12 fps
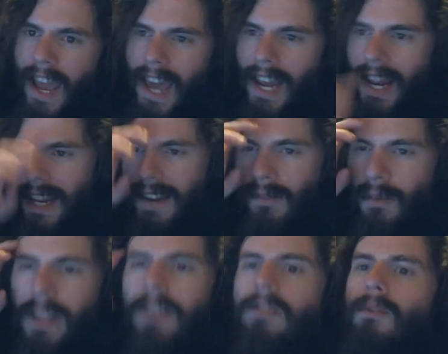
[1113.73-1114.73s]
and I didn't
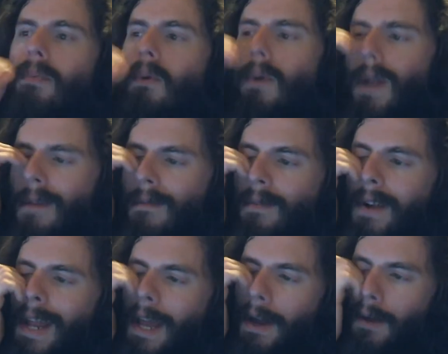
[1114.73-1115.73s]
really support him for
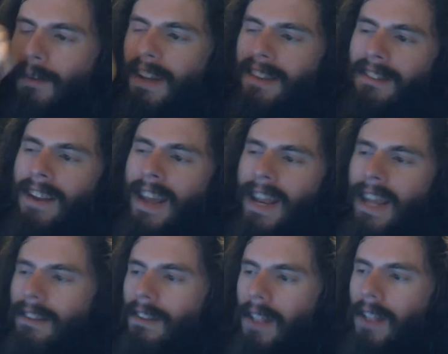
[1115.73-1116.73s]
any good reason, and
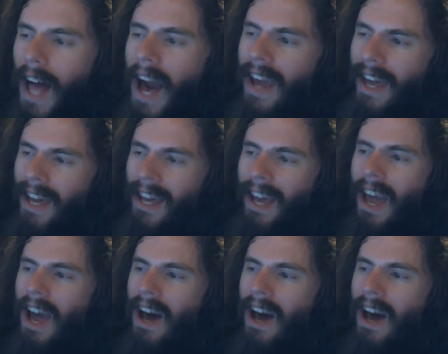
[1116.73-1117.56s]
he's a lying,